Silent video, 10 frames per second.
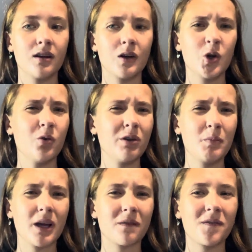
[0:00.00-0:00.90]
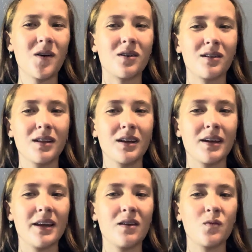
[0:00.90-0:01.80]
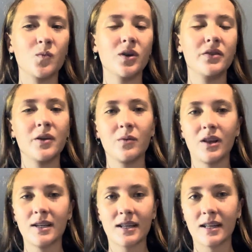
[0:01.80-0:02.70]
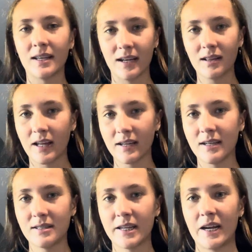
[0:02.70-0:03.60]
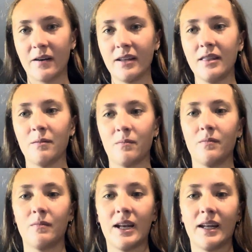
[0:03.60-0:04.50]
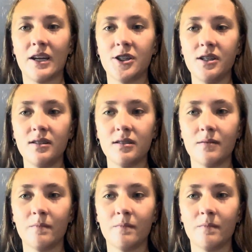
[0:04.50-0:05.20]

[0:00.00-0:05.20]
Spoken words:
Who would be at fault? And would they realize that they need to let kids carry their medications?